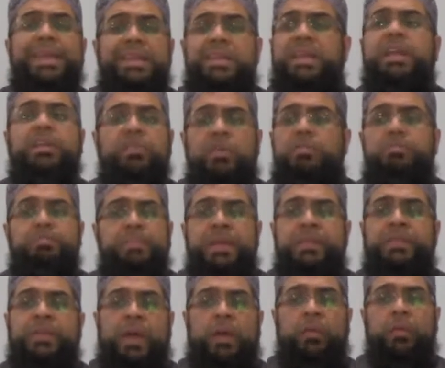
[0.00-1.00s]
cannot be
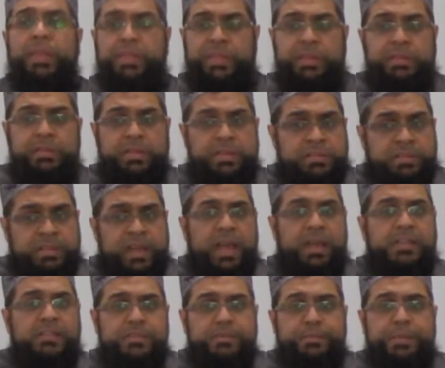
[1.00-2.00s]
there, whether it's a
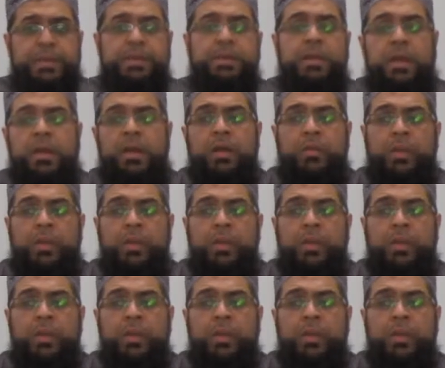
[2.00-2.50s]
husband,